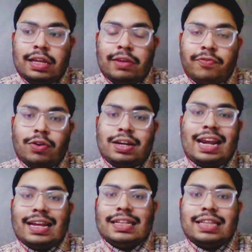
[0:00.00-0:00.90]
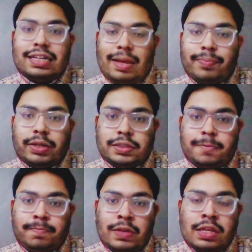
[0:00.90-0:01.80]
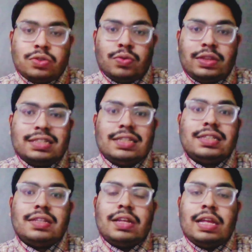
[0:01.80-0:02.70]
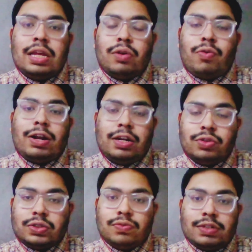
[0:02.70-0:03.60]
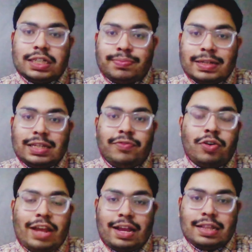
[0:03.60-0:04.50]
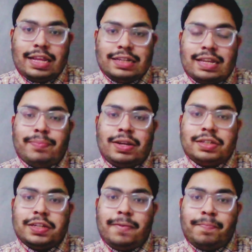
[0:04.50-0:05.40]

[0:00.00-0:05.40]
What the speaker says: for cracking the examination. So this is quite useful, especially for cracking the examination.